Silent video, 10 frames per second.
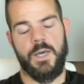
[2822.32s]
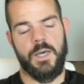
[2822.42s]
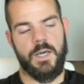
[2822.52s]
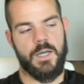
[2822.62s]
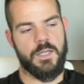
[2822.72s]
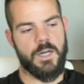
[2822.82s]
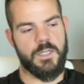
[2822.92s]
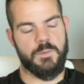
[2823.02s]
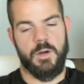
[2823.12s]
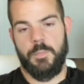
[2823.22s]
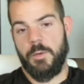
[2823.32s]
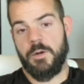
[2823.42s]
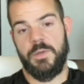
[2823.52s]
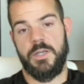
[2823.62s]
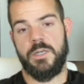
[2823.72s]
And that's probably
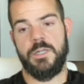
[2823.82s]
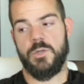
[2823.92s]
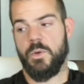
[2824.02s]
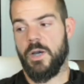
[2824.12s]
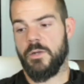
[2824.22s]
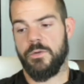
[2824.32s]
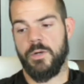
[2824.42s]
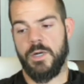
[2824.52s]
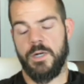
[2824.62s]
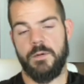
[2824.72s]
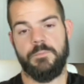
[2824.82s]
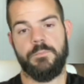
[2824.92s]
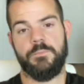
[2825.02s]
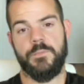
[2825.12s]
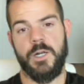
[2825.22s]
going to be the easiest way to uh,
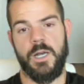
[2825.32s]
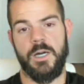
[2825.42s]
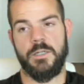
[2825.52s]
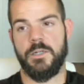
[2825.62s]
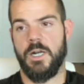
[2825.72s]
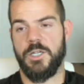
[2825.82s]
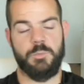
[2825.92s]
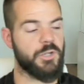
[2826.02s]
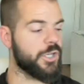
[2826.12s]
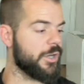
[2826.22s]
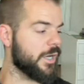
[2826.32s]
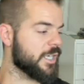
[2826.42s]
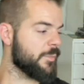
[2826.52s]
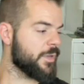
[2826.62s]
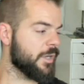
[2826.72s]
connect. And I just appreciate you guys
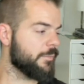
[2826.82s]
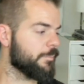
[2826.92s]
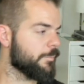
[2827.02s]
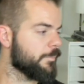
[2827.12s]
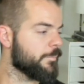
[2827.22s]
having me on.